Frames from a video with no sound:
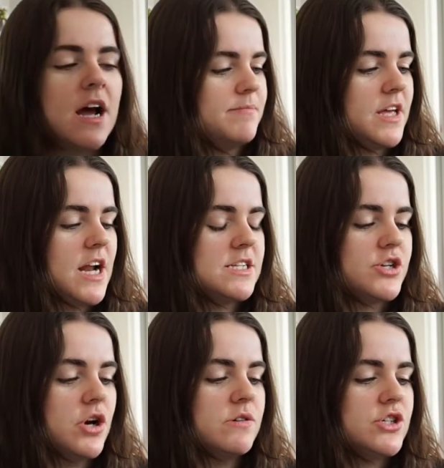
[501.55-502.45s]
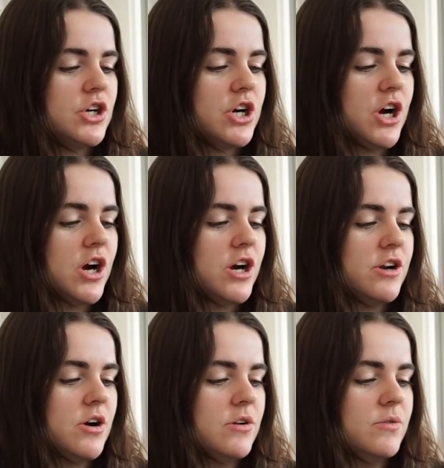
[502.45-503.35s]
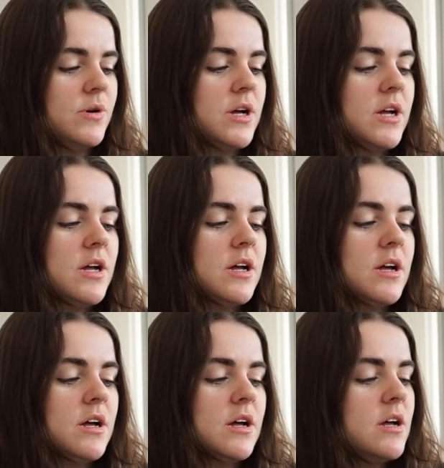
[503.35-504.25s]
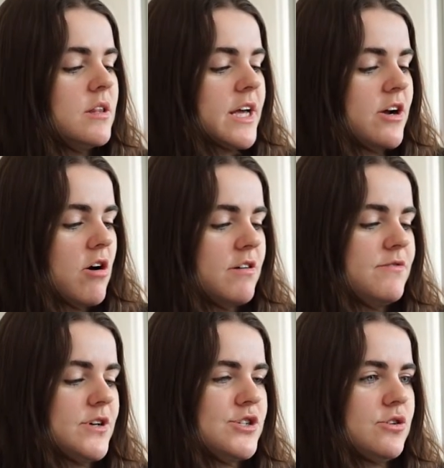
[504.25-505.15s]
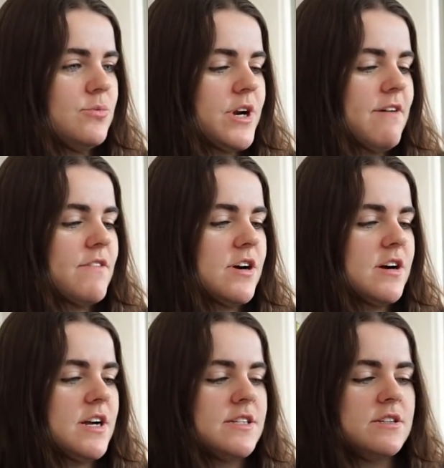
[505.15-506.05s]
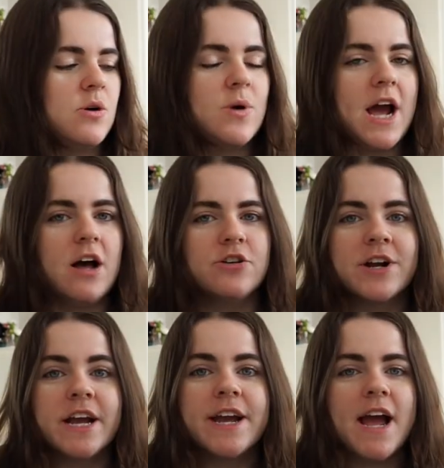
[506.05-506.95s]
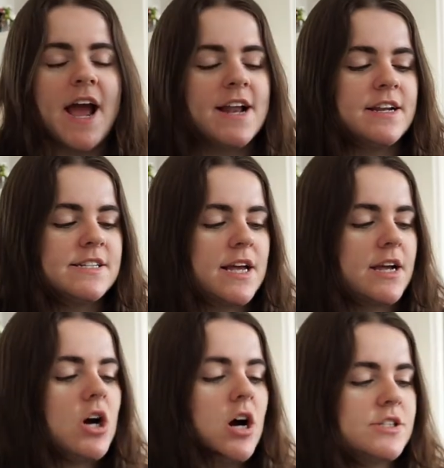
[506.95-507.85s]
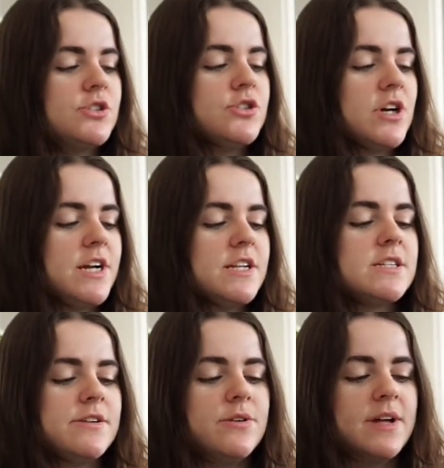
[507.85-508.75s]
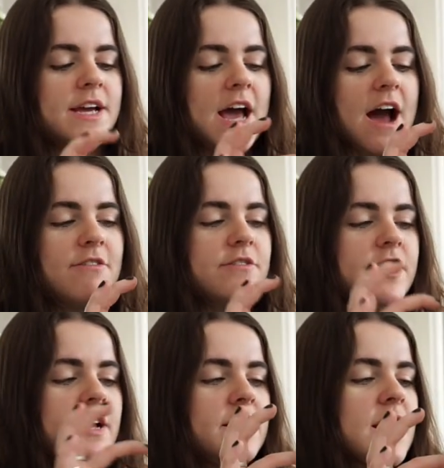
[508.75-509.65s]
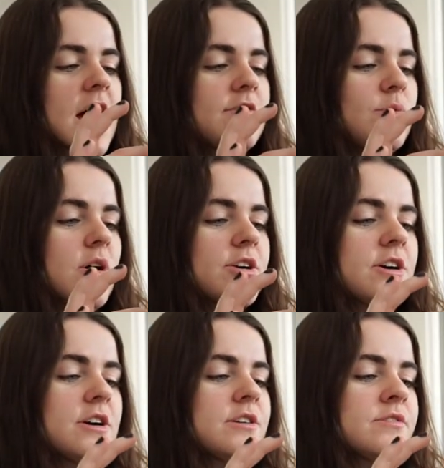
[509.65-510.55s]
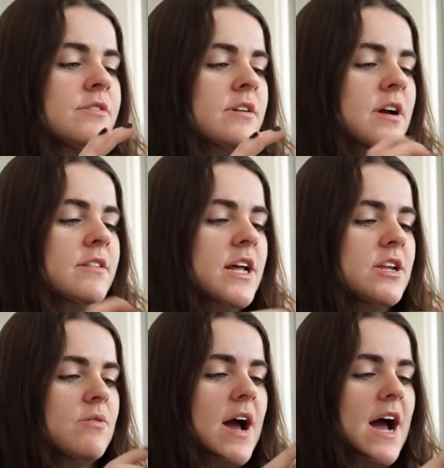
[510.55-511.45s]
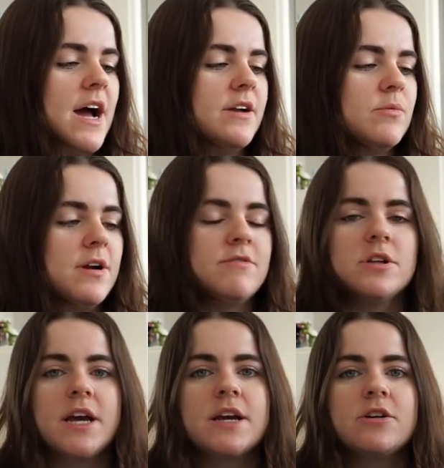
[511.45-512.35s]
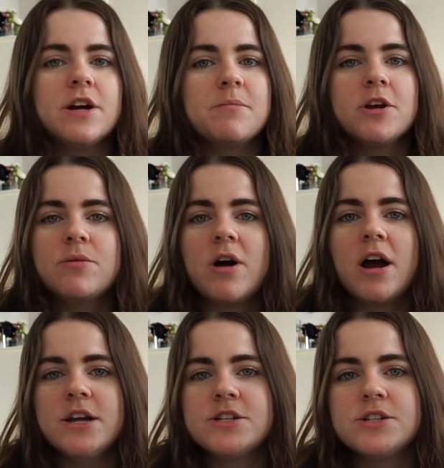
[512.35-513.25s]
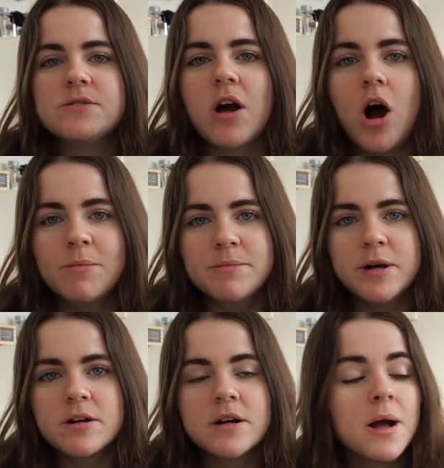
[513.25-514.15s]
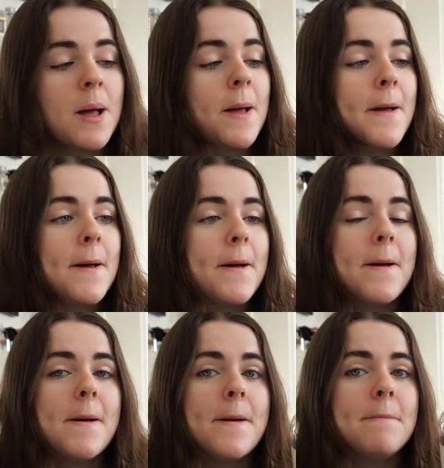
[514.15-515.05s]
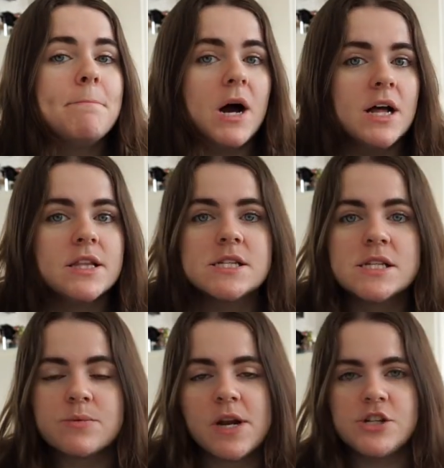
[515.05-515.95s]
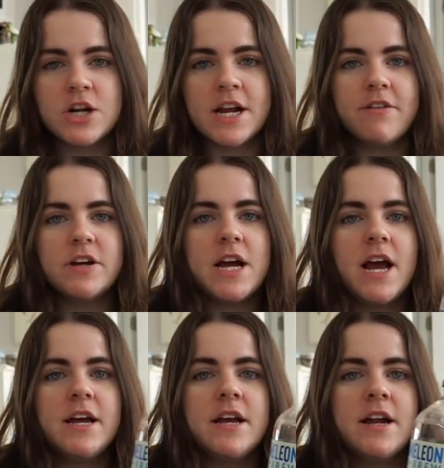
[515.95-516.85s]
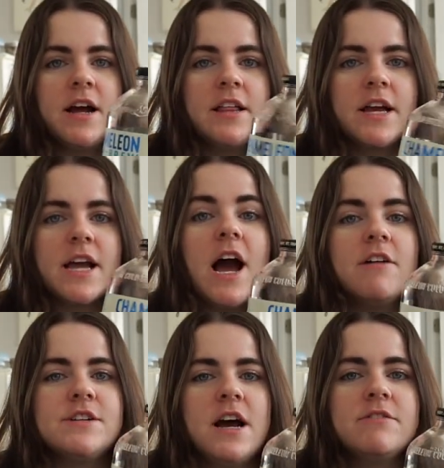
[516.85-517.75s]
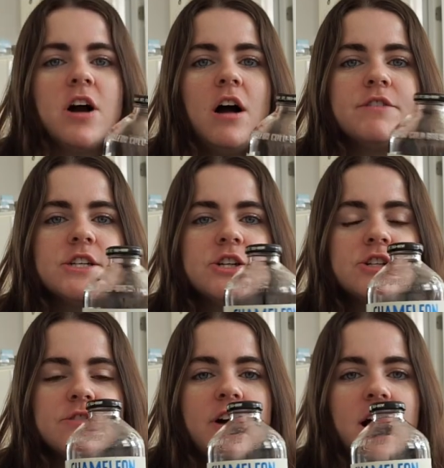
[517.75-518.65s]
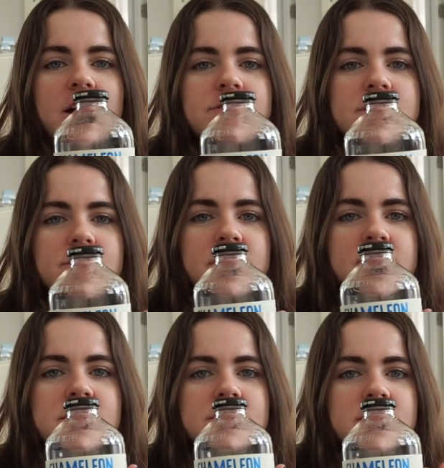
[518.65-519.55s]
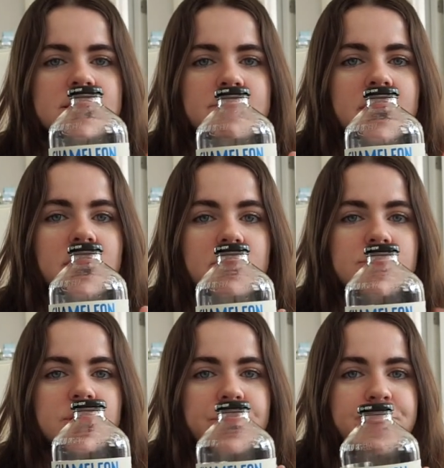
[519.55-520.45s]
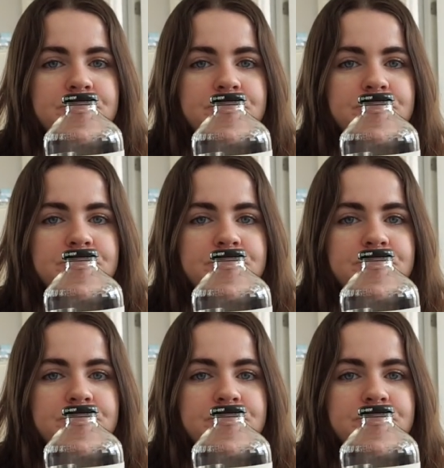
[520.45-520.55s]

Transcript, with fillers: It has no sugar, no like artificial whatever, it's low calorie, and it's like concentrated, so you do like half of it and then half water, and then you add whatever like creamer you want. I just use almond milk. But this is what I drink every day, and I like have to have coffee to survive, so this is my go-to.